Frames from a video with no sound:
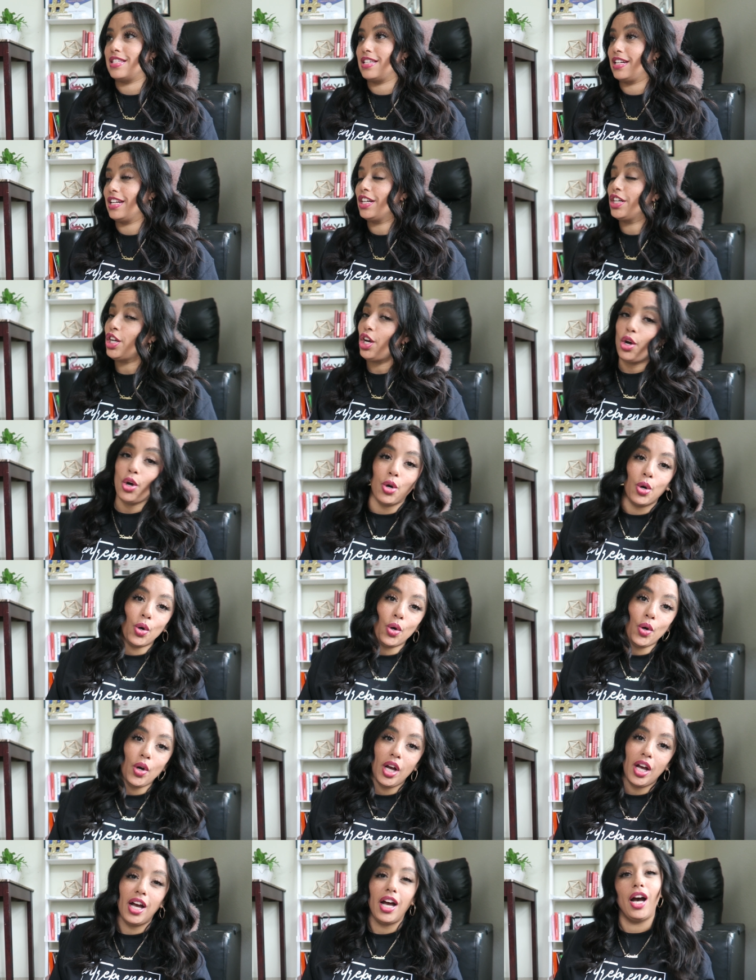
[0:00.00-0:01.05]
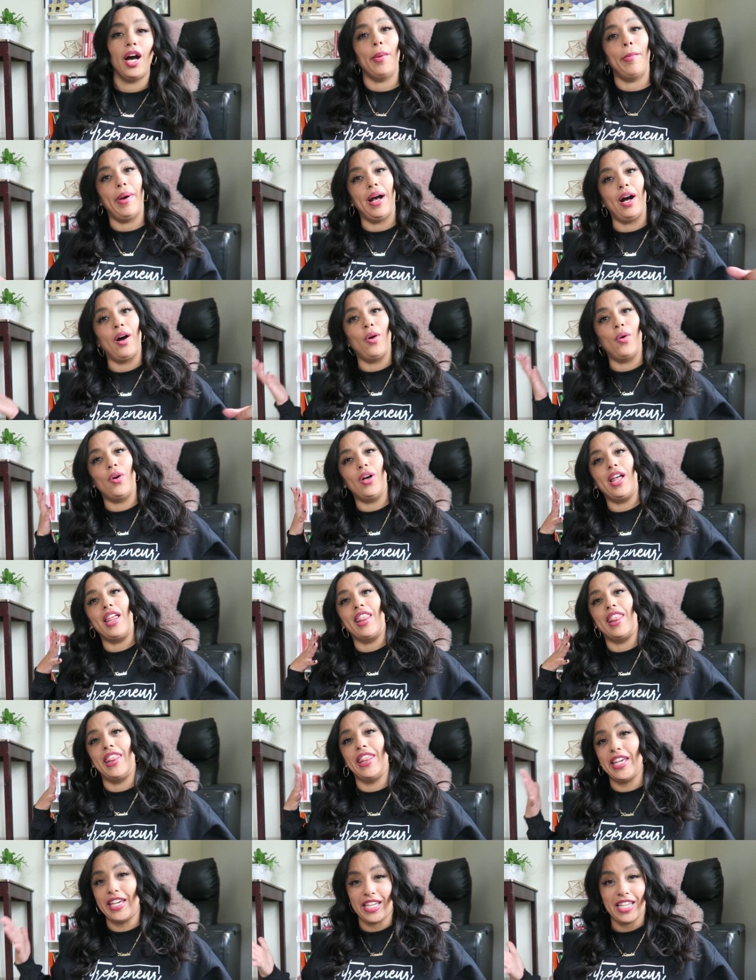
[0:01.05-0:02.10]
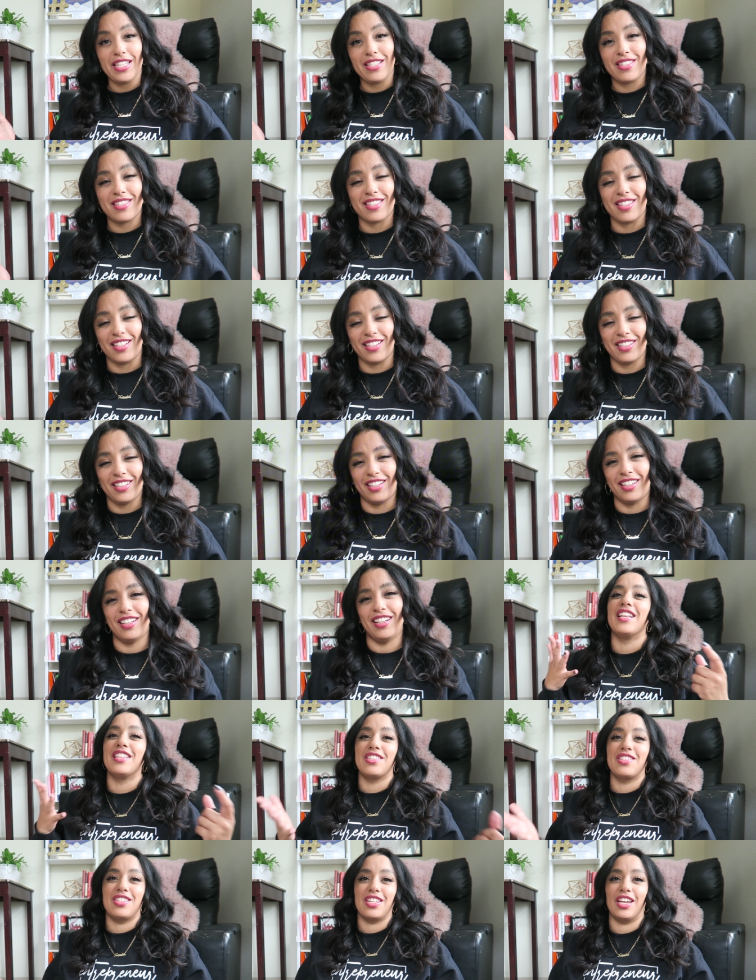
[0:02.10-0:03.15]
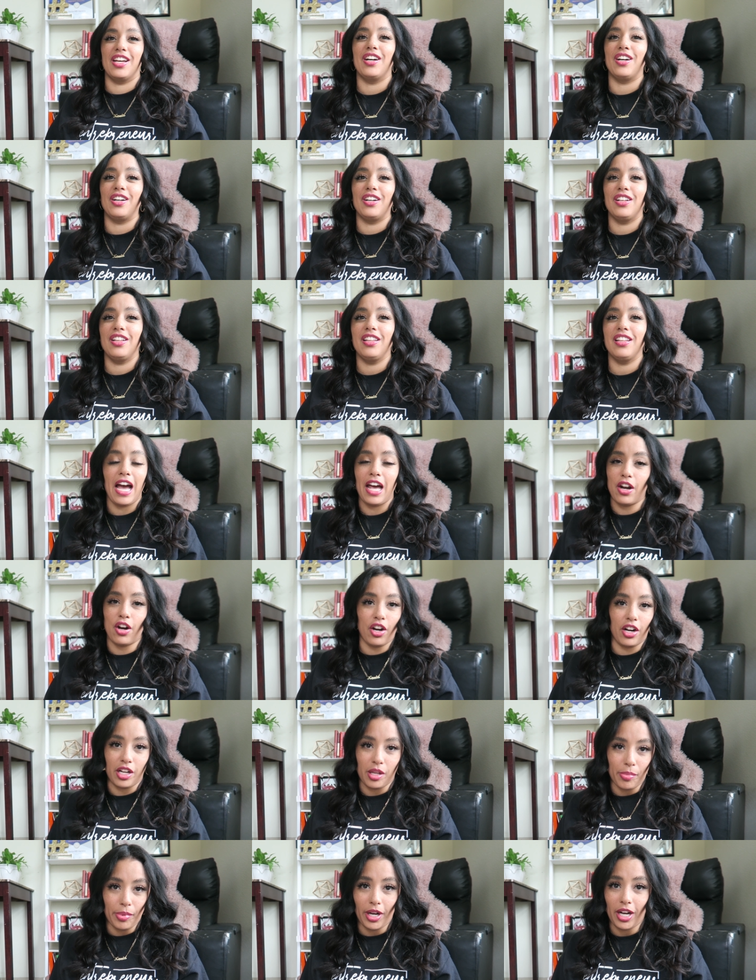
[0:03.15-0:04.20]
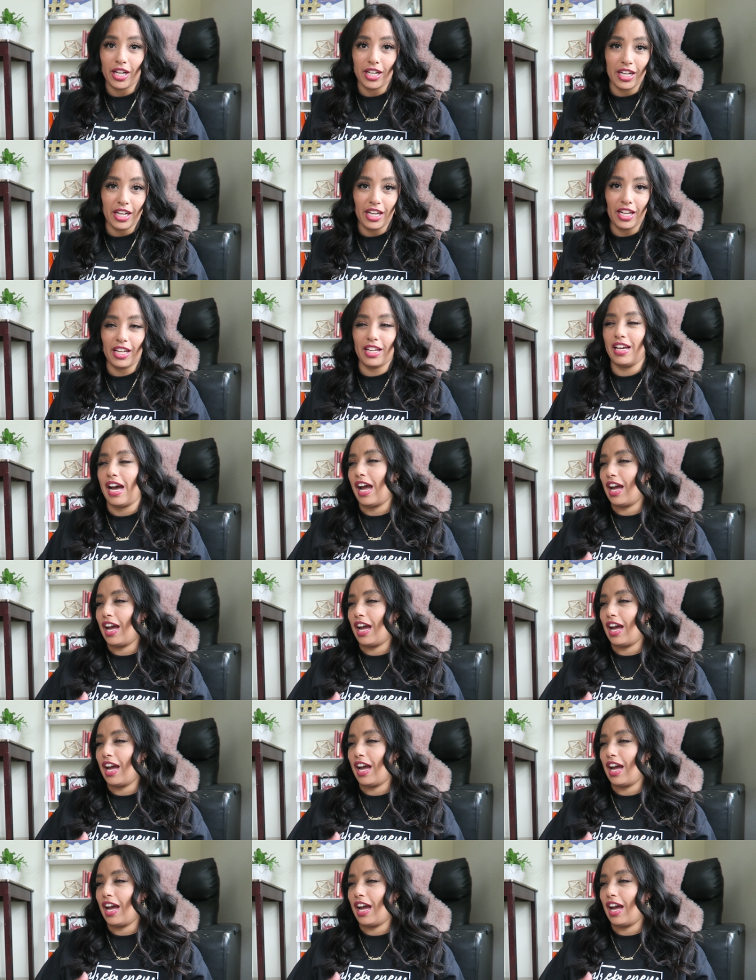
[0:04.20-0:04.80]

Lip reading: didn't know about this until I had already bought it.